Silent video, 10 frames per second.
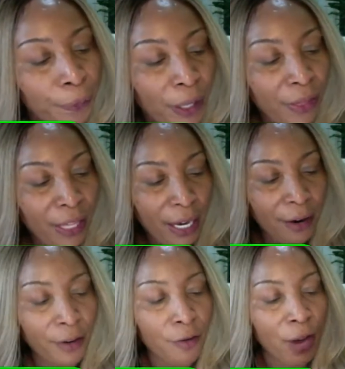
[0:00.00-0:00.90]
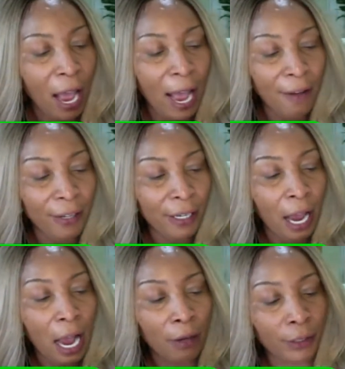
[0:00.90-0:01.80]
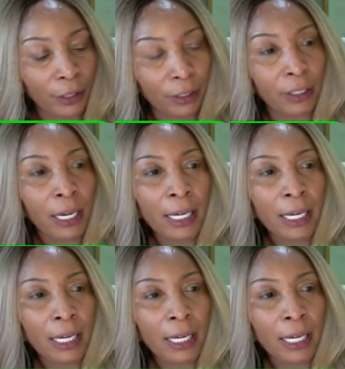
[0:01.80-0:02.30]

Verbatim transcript: there you have it, how to